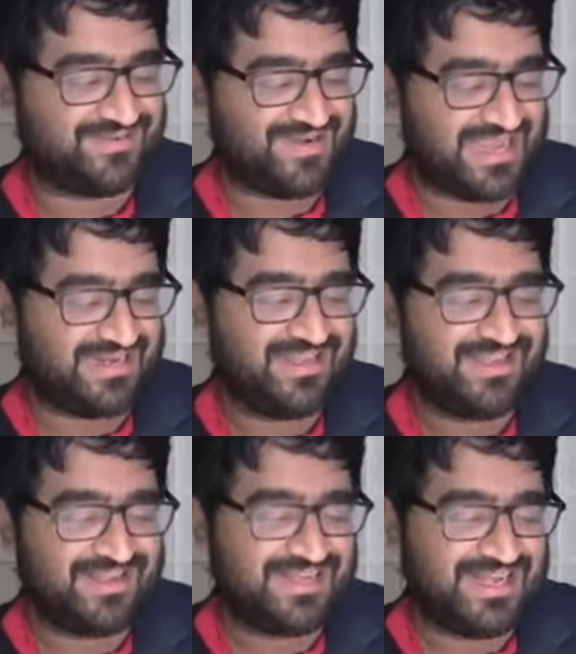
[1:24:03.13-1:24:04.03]
right?
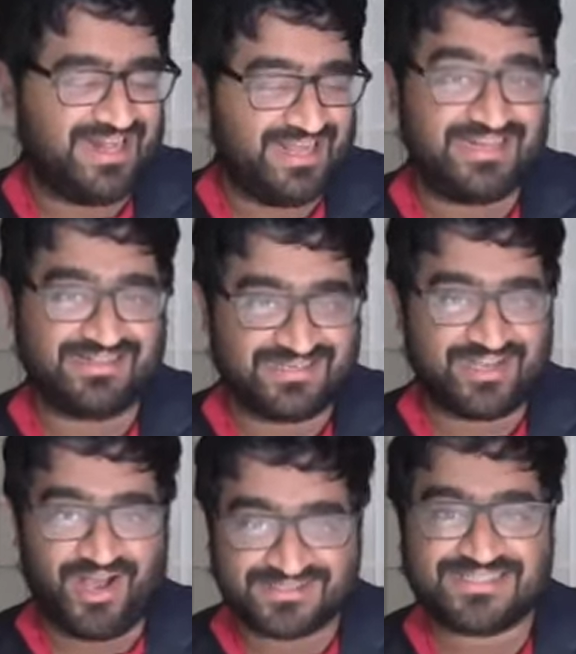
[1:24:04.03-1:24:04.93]
Uh, it
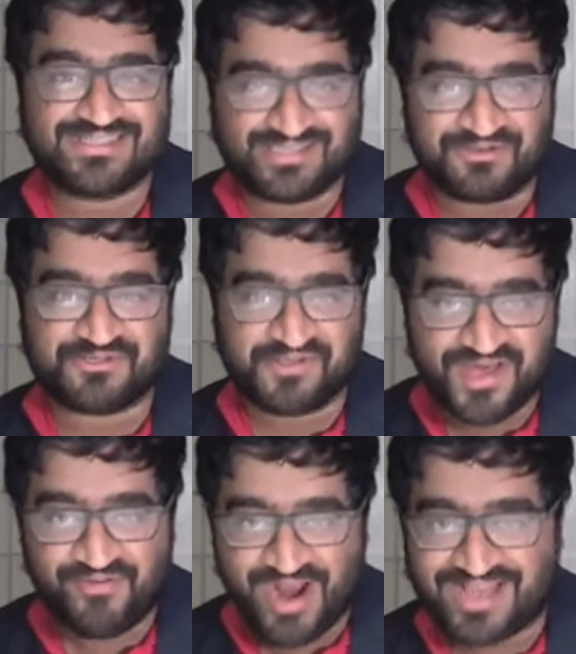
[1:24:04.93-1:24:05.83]
causes social
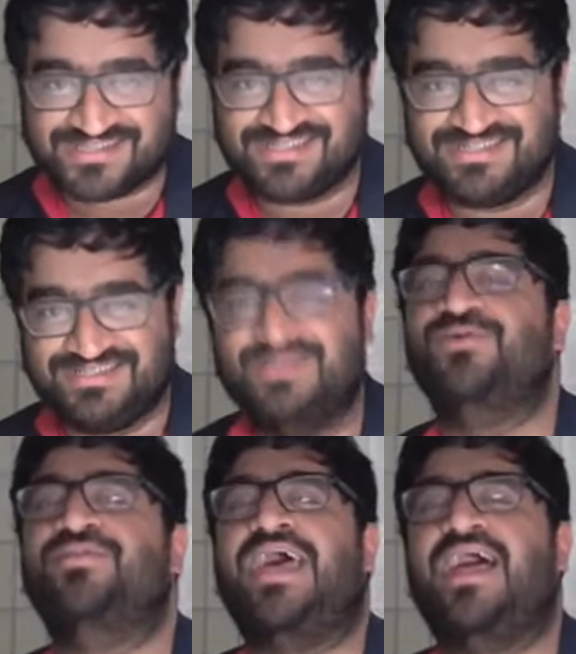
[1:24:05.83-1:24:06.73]
unrest to do
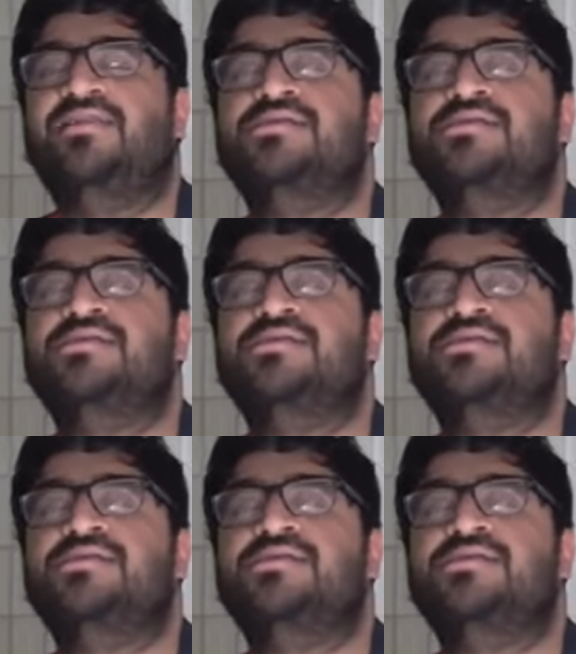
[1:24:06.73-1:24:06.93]
that.